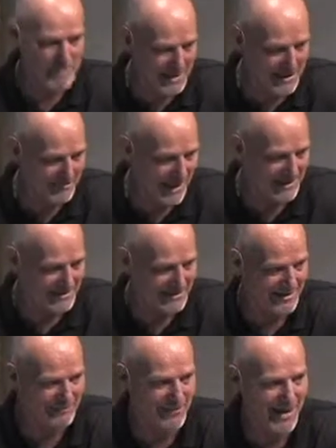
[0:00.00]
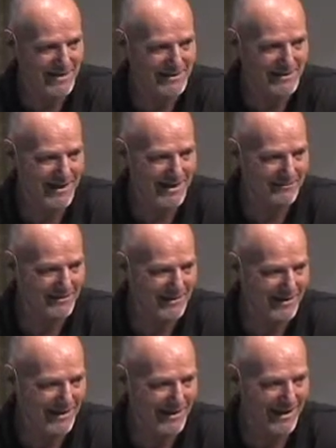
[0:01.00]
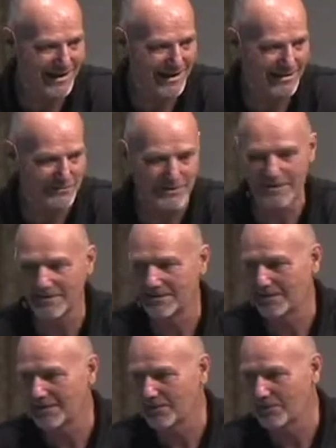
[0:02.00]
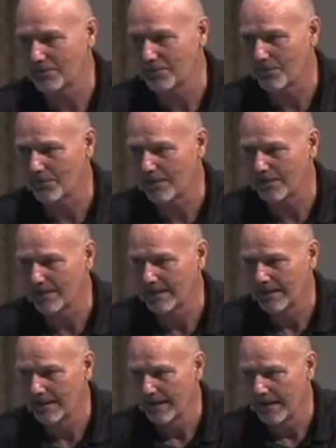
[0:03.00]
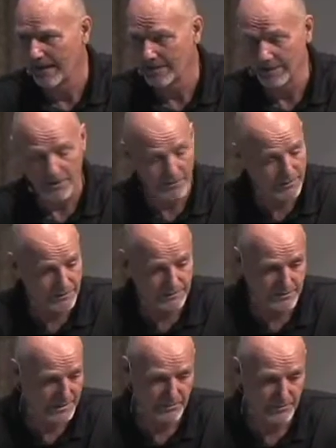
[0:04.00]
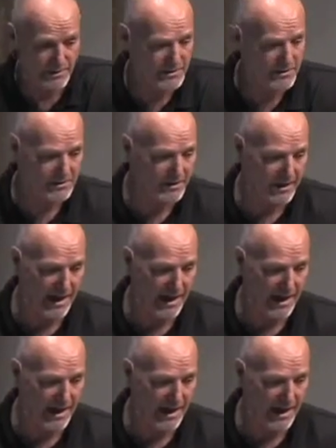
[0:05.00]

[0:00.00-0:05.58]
me, myself, my time than I, I ever considered before. Uh, you know, when there's an emergency